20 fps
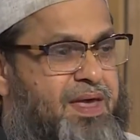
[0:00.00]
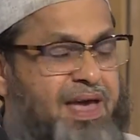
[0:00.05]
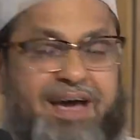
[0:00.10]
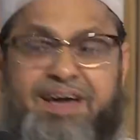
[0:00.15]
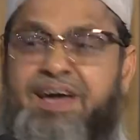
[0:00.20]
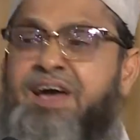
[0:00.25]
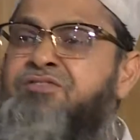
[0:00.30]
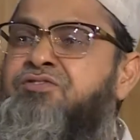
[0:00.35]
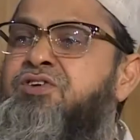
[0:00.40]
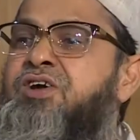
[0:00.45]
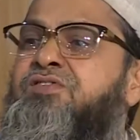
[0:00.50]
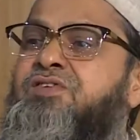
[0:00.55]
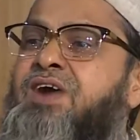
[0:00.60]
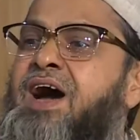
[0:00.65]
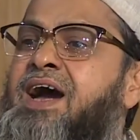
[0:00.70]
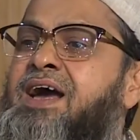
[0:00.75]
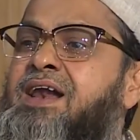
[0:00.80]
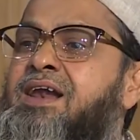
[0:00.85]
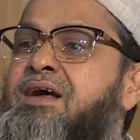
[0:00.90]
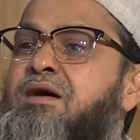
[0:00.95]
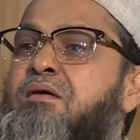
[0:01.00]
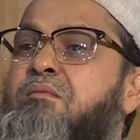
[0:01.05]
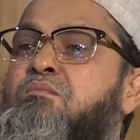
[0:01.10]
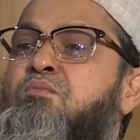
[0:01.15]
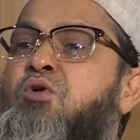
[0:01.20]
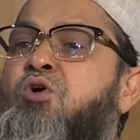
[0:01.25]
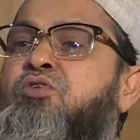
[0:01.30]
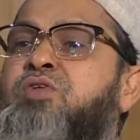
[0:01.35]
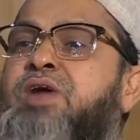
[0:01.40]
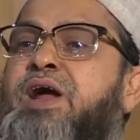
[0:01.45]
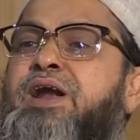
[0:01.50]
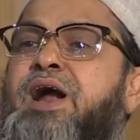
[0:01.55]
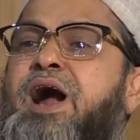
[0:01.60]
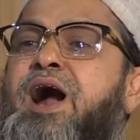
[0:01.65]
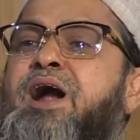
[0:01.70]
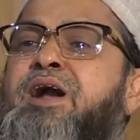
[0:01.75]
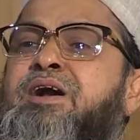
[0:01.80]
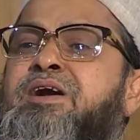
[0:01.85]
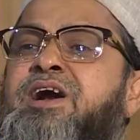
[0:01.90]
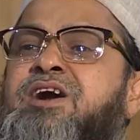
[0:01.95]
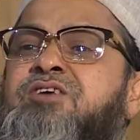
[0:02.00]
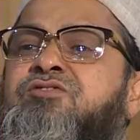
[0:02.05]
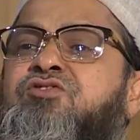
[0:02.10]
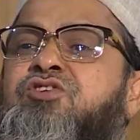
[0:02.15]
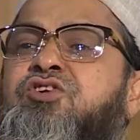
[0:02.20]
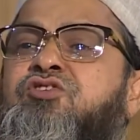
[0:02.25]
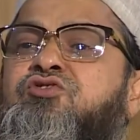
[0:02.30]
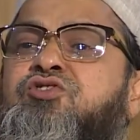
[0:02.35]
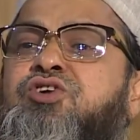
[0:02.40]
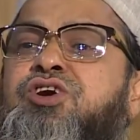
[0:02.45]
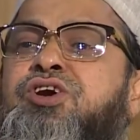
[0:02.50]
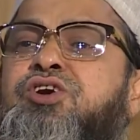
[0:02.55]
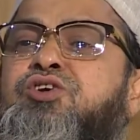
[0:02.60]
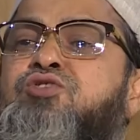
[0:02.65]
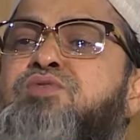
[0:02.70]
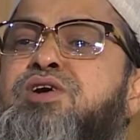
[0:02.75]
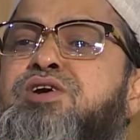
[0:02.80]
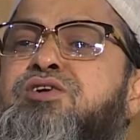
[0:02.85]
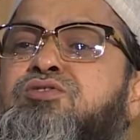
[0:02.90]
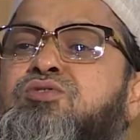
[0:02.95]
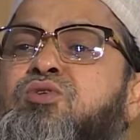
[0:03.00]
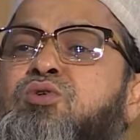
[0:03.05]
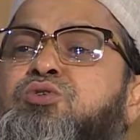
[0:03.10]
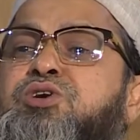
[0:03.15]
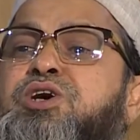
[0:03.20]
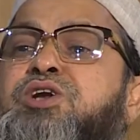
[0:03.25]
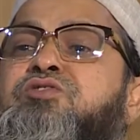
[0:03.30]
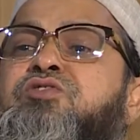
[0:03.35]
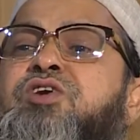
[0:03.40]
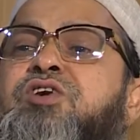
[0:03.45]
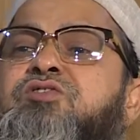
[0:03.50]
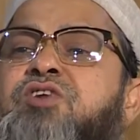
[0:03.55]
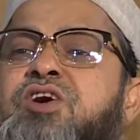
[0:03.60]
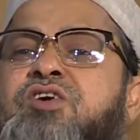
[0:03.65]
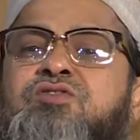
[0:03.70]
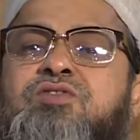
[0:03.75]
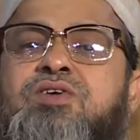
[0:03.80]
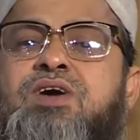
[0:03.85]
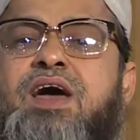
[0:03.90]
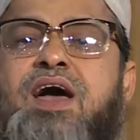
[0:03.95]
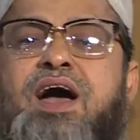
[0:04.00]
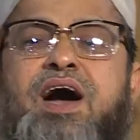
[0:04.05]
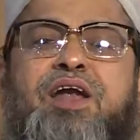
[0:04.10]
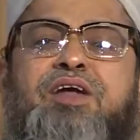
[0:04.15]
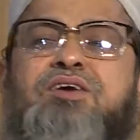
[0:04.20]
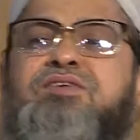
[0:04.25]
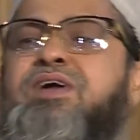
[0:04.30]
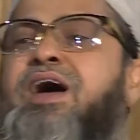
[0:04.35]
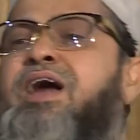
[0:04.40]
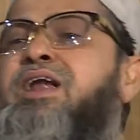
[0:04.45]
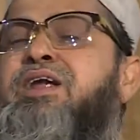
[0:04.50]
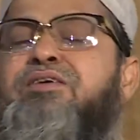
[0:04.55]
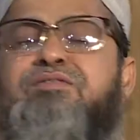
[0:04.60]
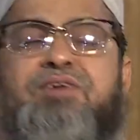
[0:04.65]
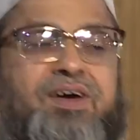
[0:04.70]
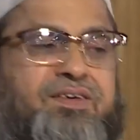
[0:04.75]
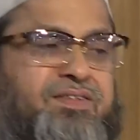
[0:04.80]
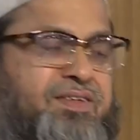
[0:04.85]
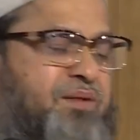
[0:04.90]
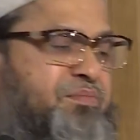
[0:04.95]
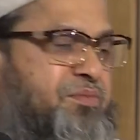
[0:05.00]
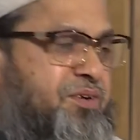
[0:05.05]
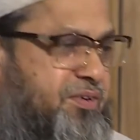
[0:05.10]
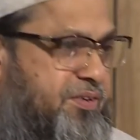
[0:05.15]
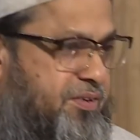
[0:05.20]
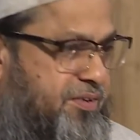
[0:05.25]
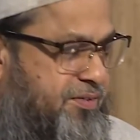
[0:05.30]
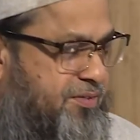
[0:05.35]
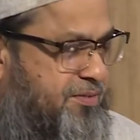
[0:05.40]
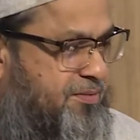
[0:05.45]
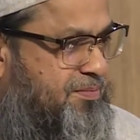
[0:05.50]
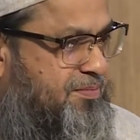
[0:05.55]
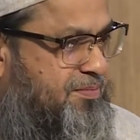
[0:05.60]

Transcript: Against Israel, more than 160 UN resolutions exist, and Israel never accepted this.